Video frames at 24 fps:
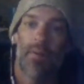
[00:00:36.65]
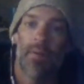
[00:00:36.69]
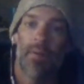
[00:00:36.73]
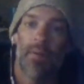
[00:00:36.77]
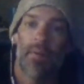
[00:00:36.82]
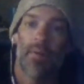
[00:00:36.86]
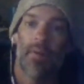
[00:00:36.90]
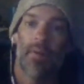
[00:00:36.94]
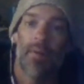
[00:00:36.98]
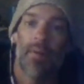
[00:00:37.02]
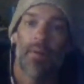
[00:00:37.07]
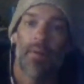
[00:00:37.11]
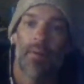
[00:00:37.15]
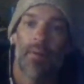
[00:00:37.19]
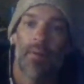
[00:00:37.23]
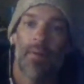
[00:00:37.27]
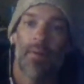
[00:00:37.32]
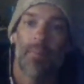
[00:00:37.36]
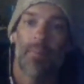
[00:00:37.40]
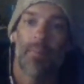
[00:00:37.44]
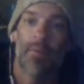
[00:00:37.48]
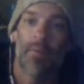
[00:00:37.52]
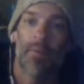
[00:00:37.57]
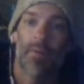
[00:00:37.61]

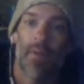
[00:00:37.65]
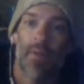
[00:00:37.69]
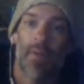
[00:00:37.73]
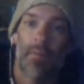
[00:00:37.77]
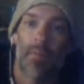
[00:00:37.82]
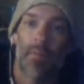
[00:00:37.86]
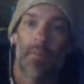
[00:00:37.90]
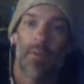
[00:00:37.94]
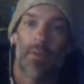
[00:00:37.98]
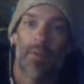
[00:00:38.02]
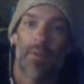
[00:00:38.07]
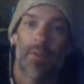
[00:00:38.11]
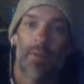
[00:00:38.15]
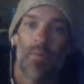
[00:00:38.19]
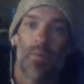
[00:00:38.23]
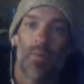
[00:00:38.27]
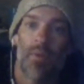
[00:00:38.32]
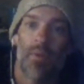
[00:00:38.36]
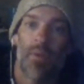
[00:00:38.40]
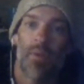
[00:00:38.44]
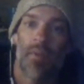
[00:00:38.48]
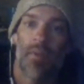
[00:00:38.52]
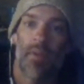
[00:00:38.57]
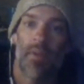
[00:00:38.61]
So give me just 1
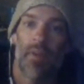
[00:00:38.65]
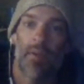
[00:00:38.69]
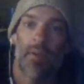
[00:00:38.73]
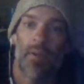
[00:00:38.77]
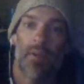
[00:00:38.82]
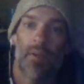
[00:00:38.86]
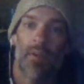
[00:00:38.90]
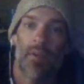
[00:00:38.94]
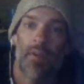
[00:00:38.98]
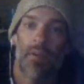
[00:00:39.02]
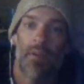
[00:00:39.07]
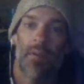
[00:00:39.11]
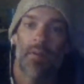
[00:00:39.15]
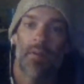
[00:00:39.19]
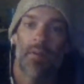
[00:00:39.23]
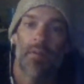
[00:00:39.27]
second here.